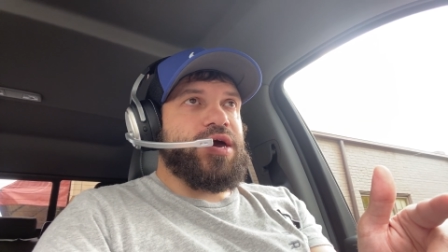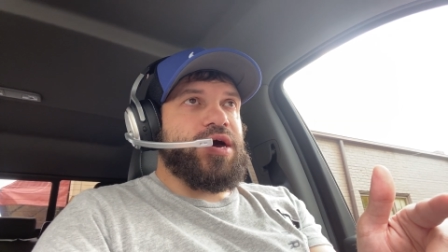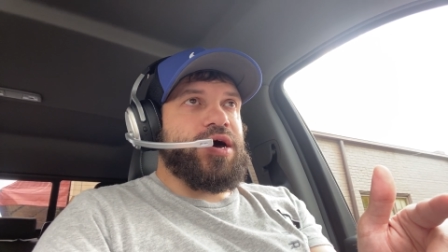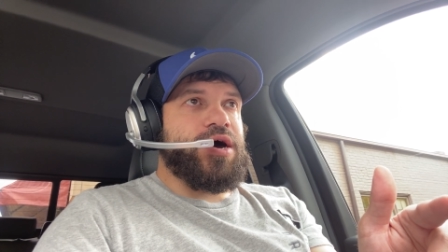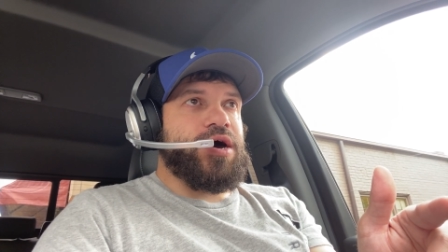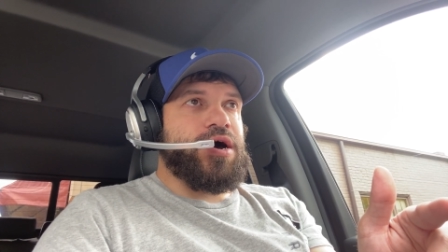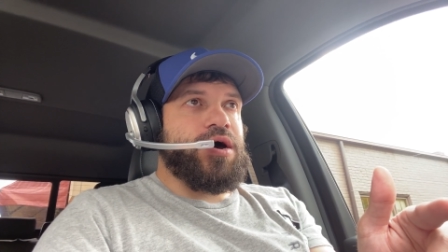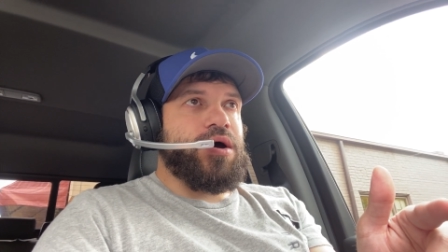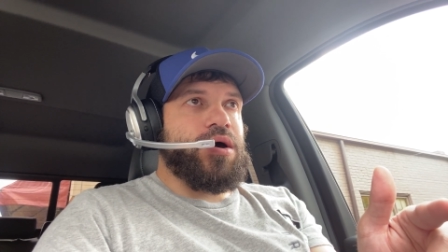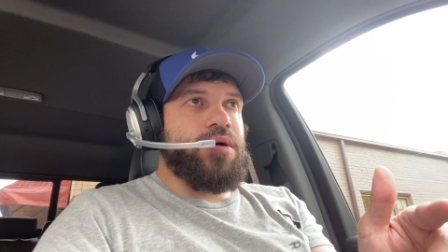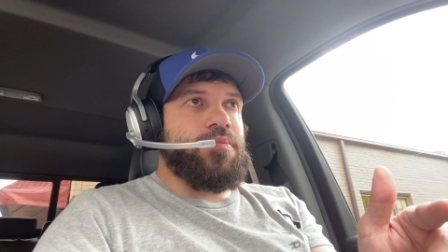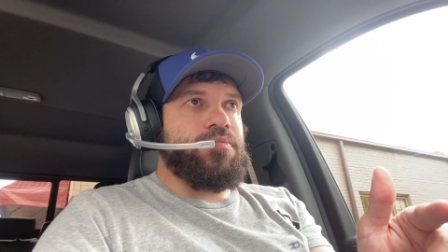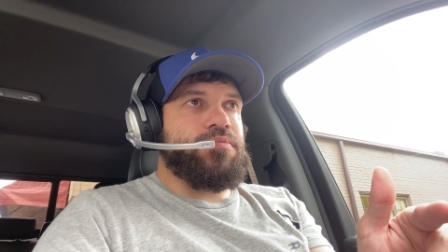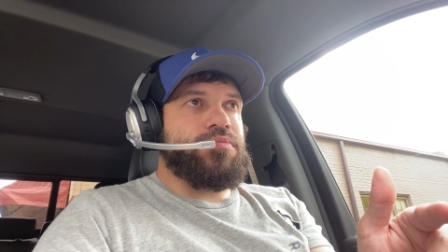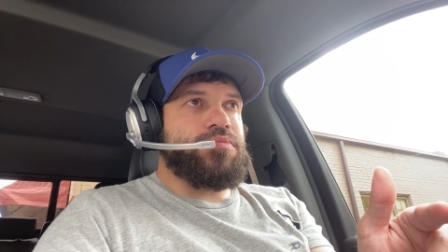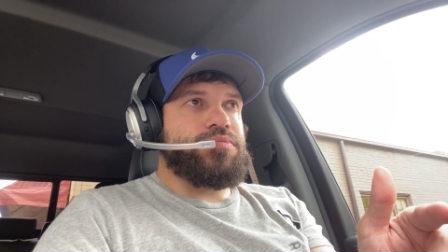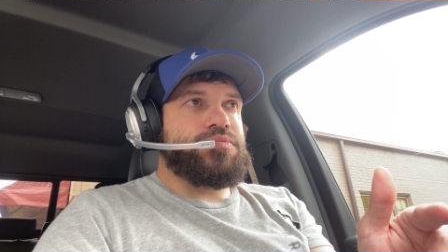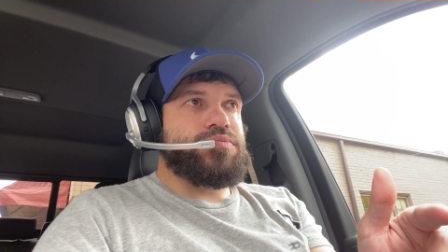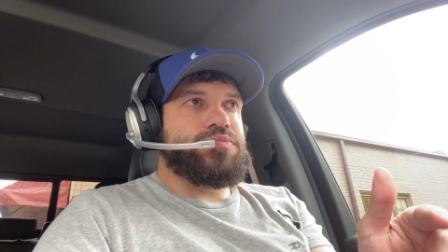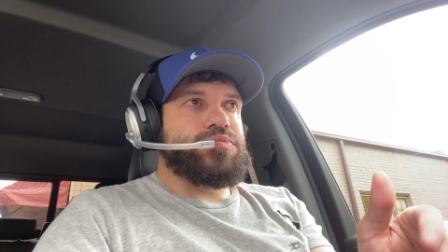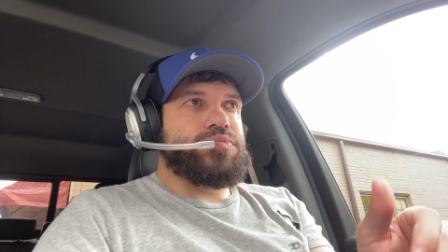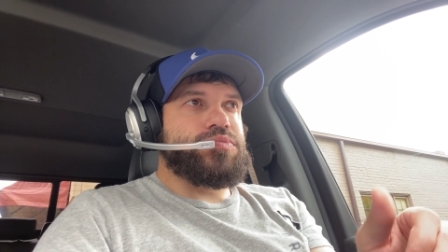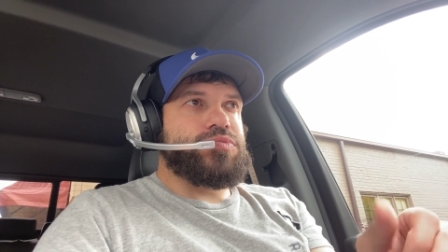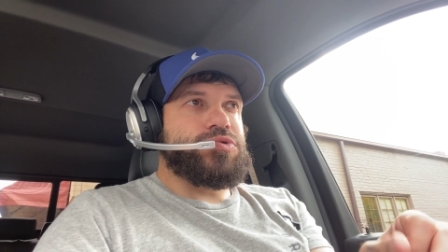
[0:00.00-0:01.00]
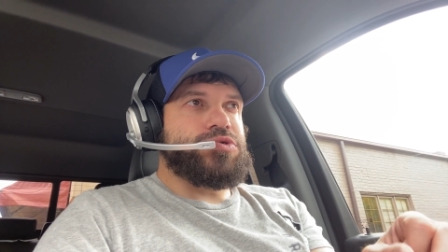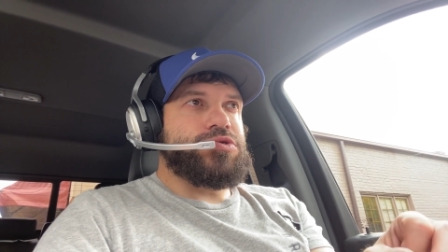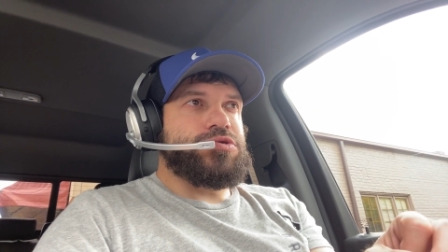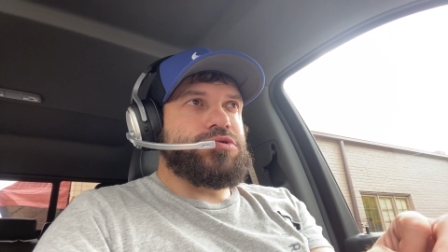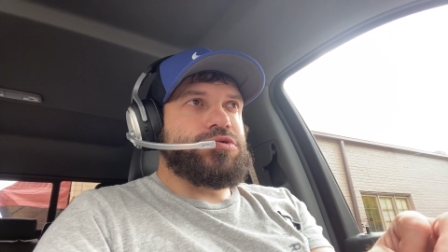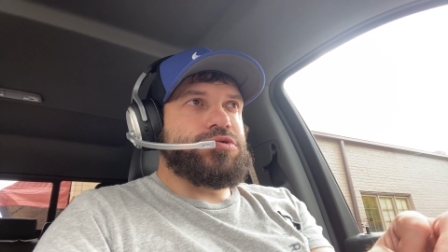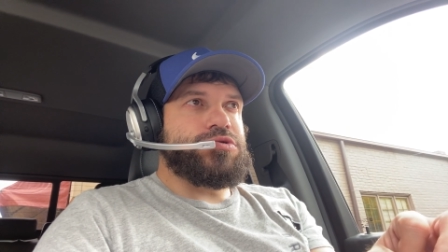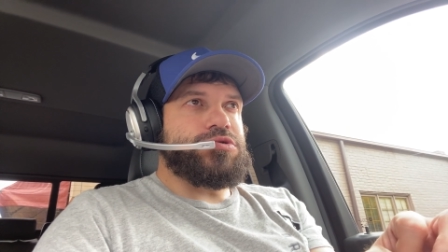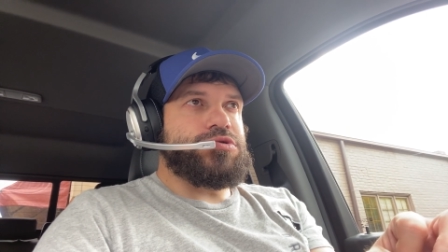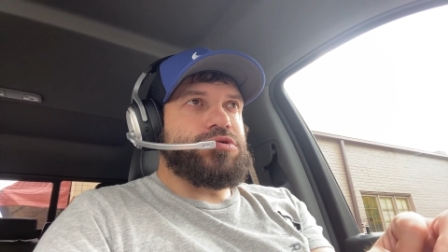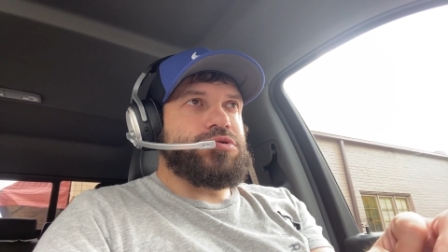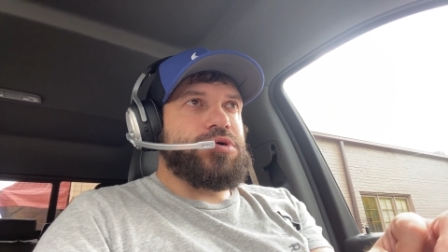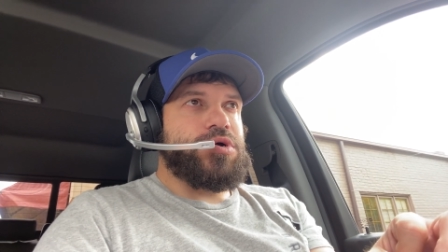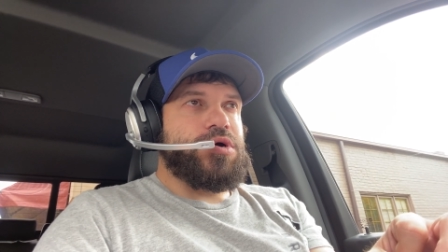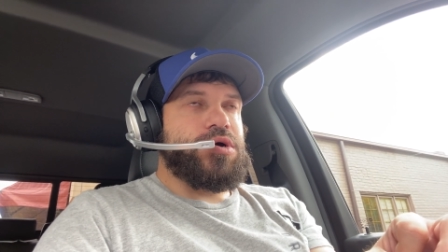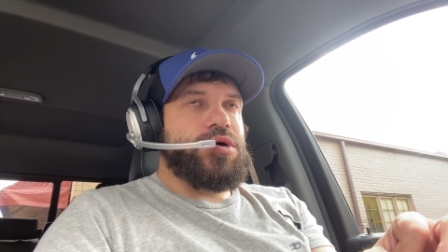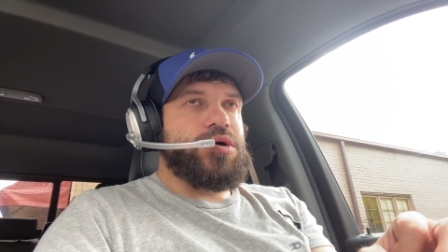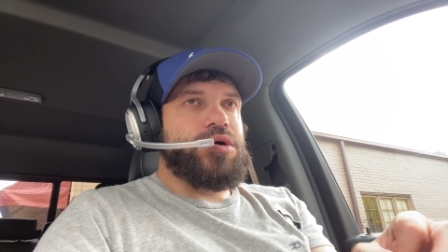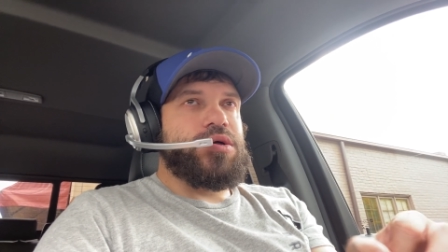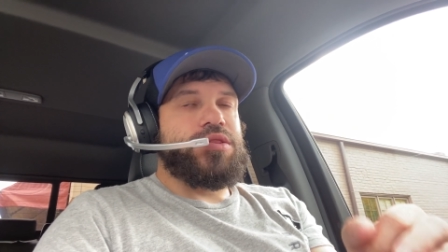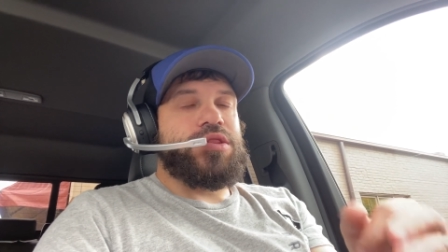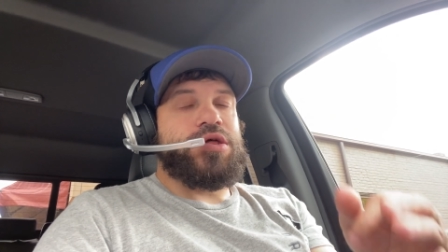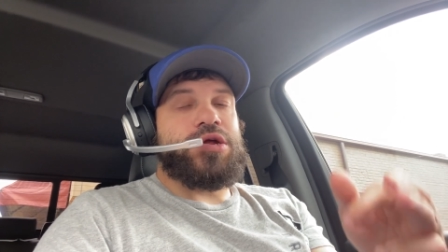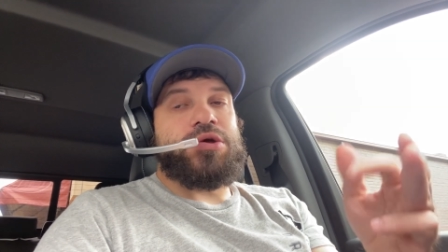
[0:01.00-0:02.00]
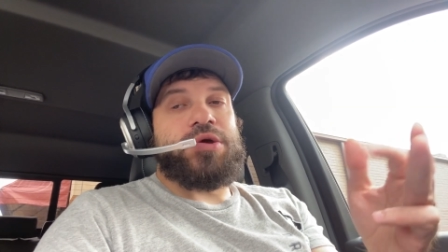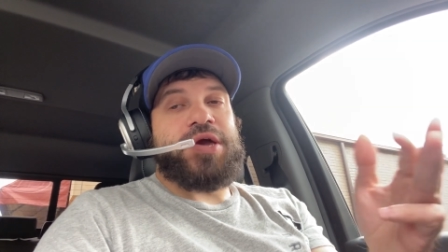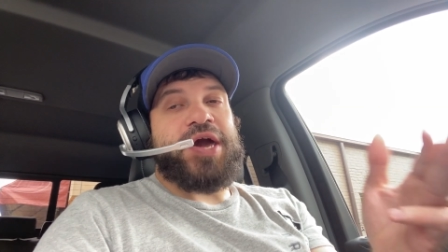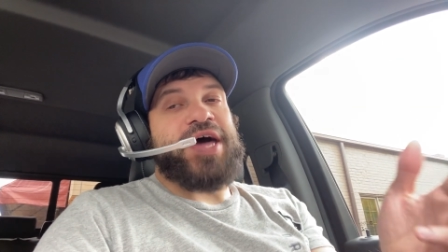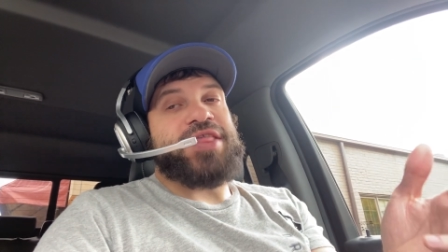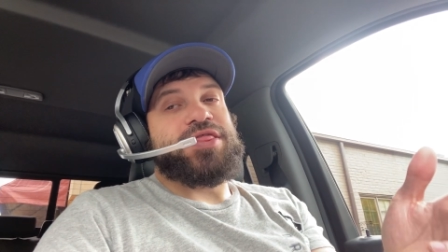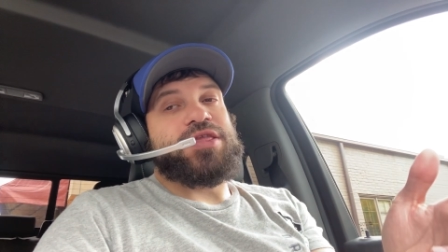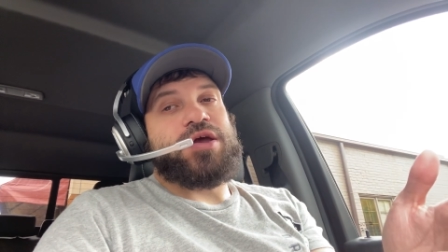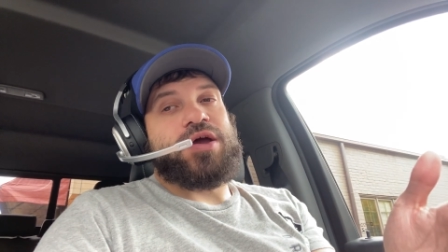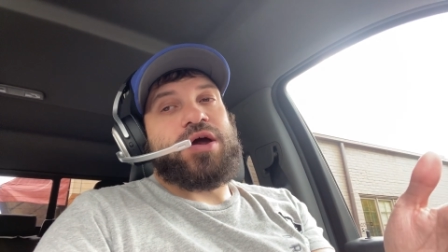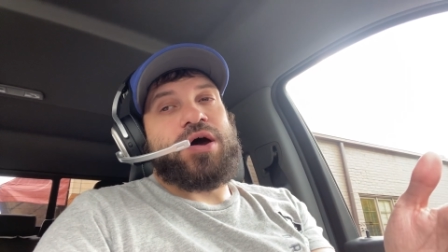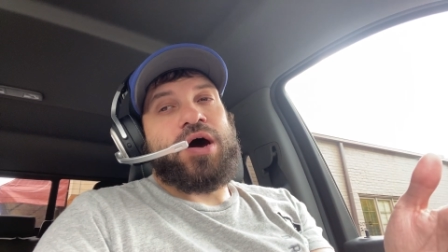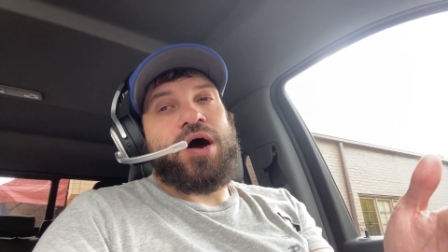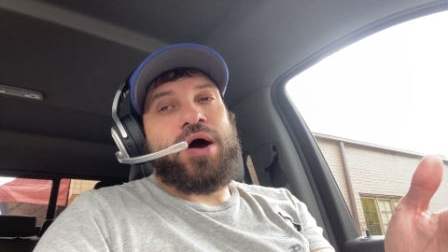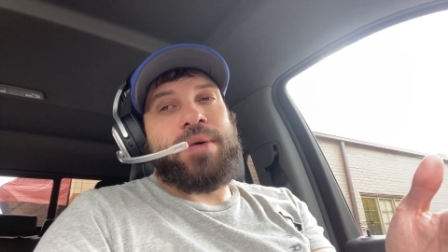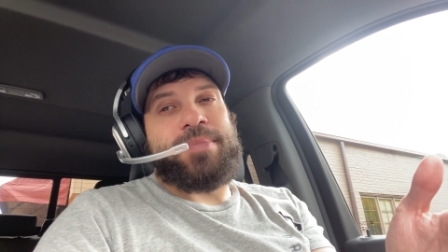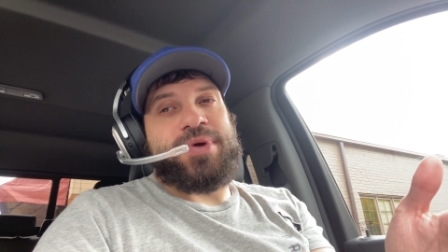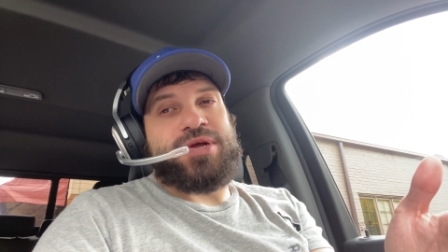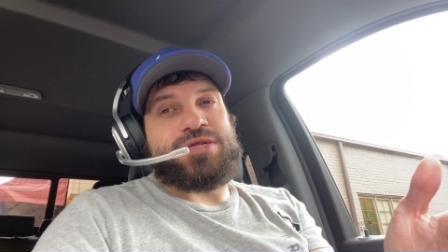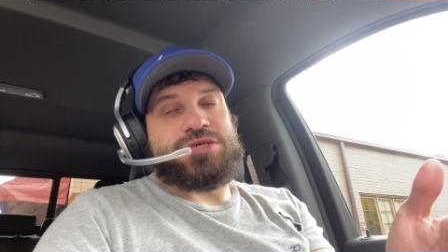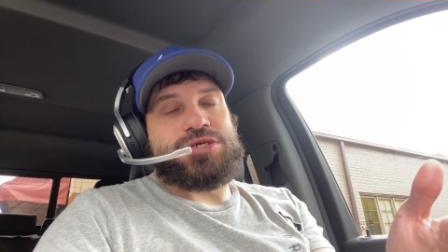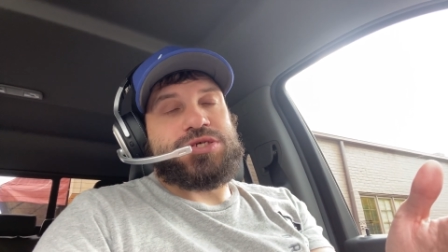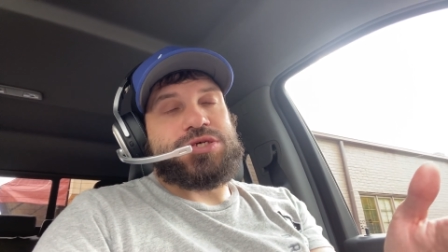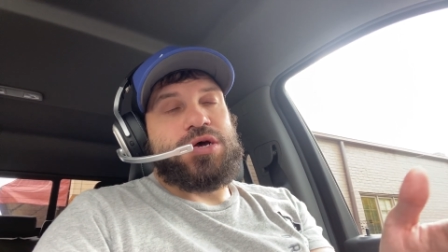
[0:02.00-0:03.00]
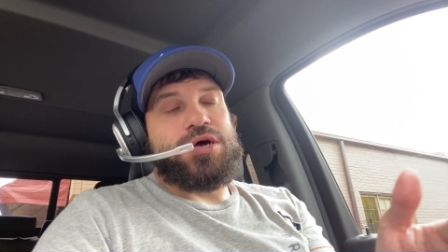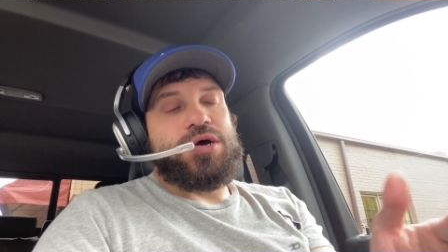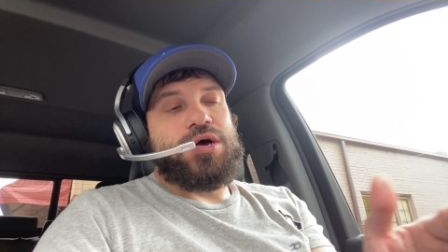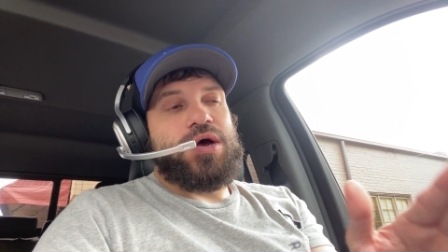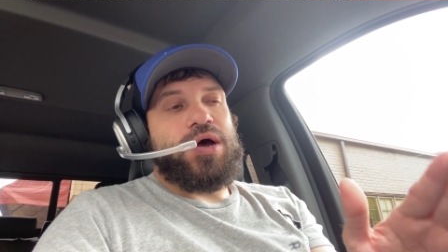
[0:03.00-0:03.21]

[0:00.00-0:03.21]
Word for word: um, then you got the Cummins.